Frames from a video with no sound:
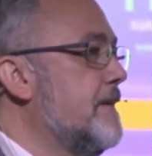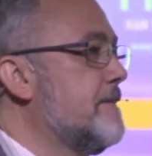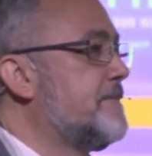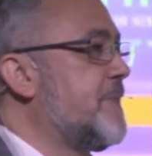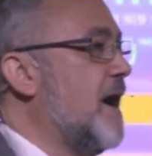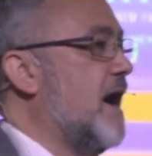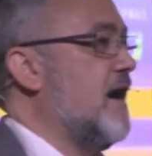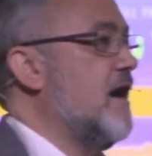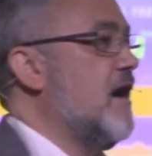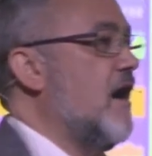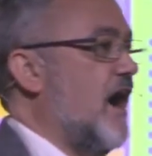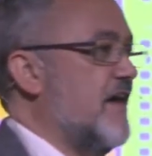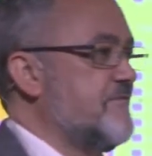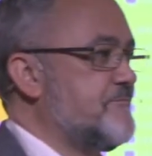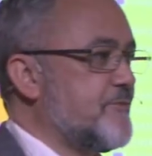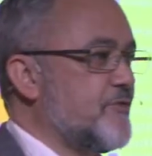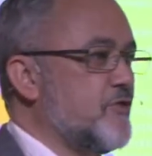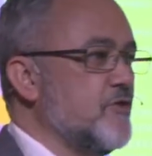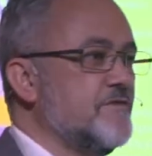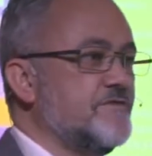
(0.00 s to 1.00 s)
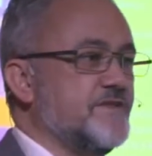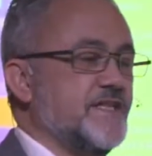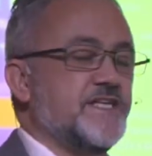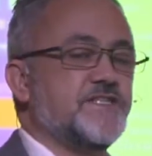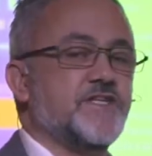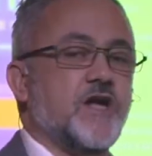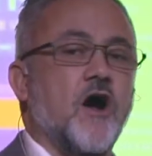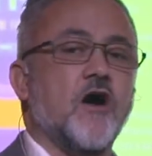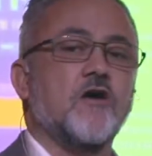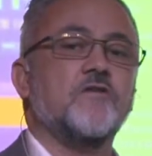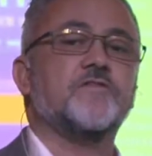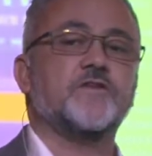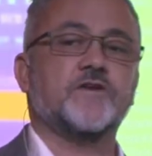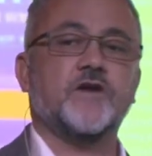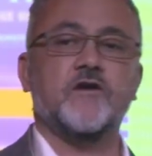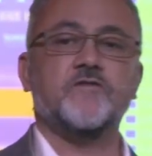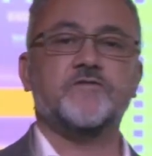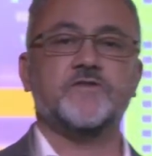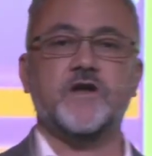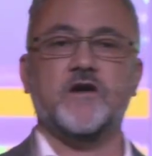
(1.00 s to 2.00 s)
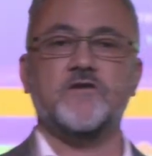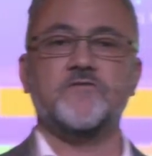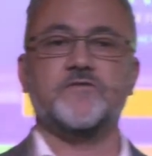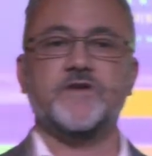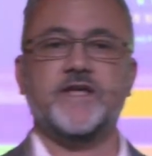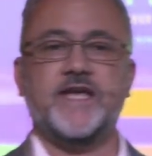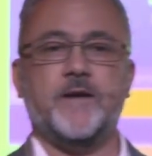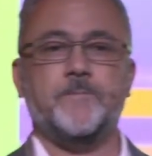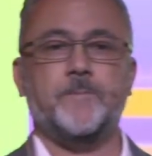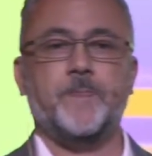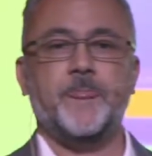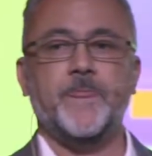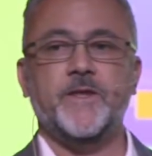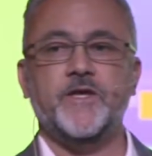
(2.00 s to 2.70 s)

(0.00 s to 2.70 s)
but I've proven this over and over and over again.